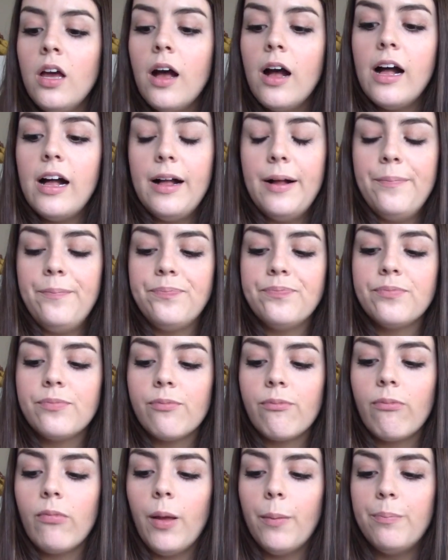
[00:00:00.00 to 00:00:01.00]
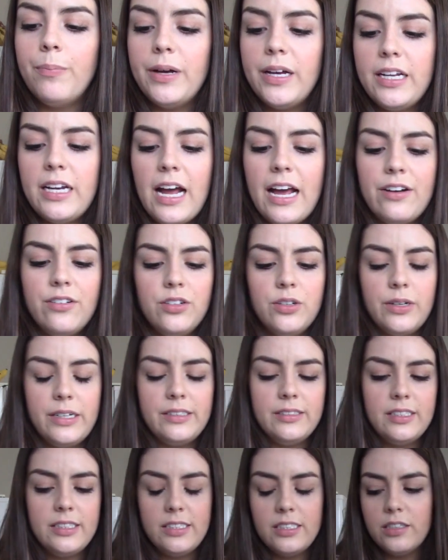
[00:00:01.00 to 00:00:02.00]
Um, but I don't know,
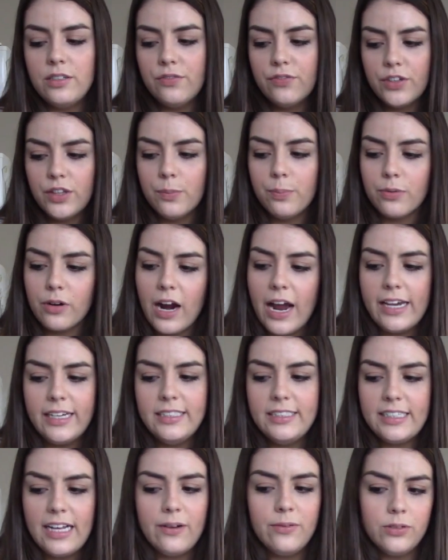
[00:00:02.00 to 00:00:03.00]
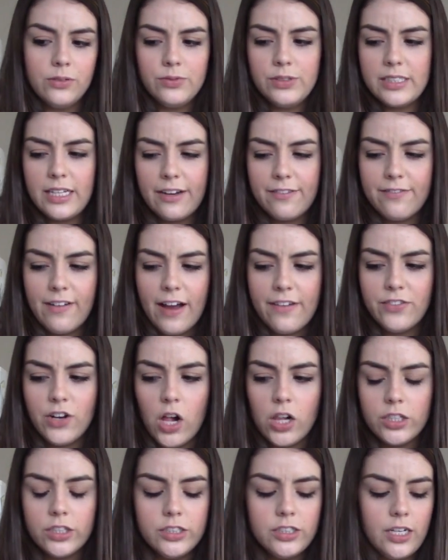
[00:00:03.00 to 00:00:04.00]
I still, for the price, that one was like
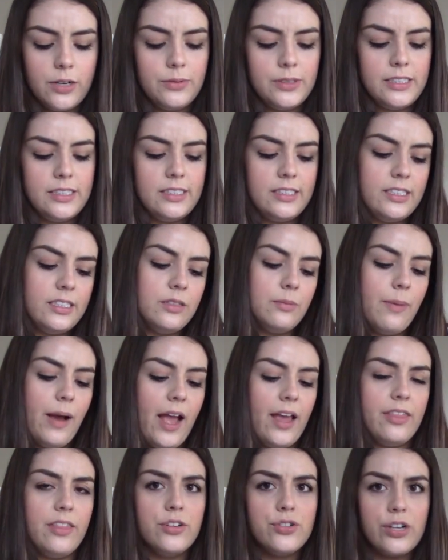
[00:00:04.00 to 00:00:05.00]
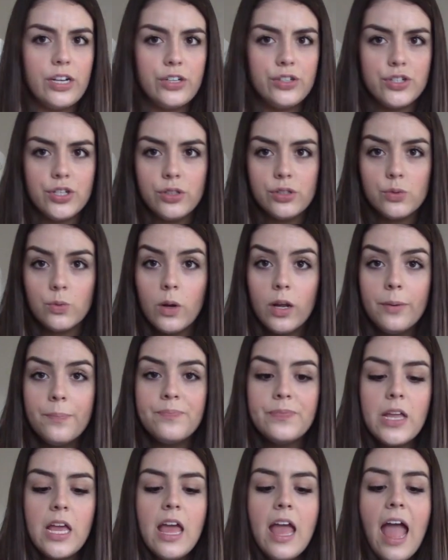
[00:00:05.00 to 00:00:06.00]
$5. I would still buy the Trader Joe's one.
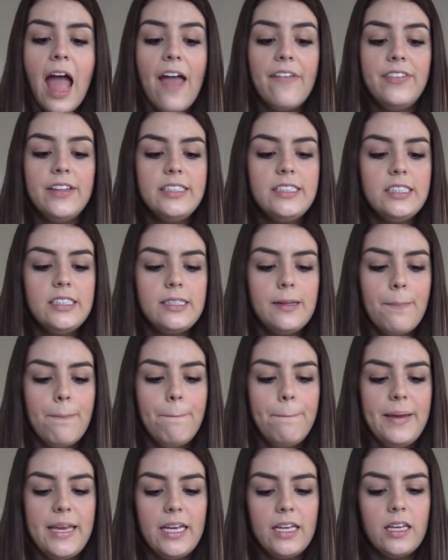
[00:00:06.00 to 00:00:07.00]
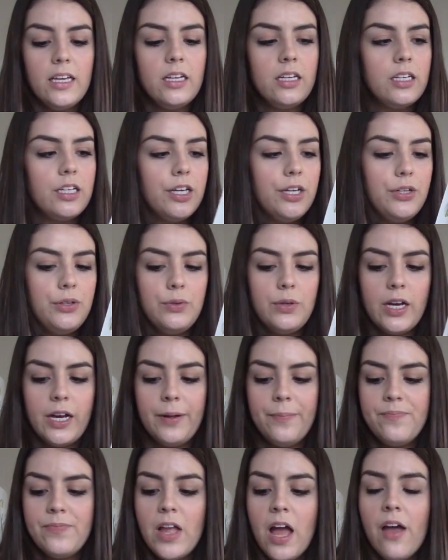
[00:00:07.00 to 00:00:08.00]
And this is the big
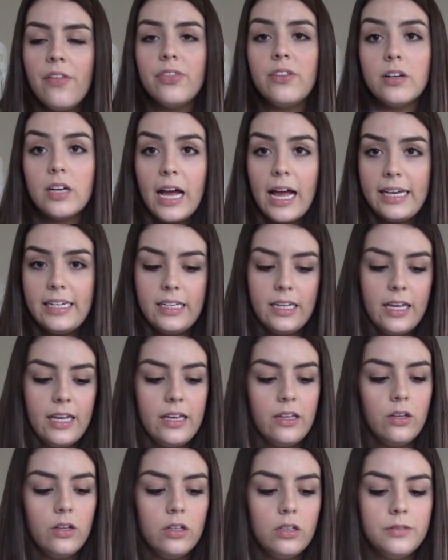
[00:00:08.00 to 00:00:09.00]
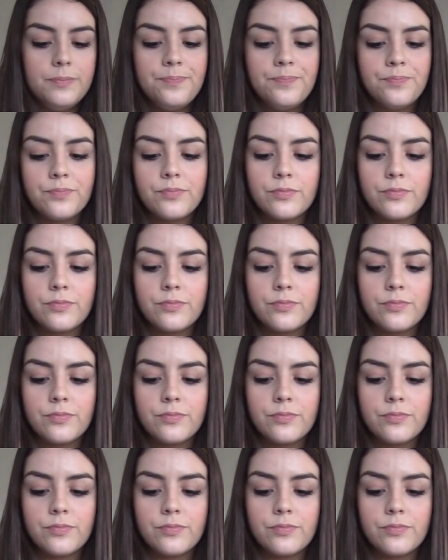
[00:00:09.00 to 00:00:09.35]
kahuna, the Kite Hill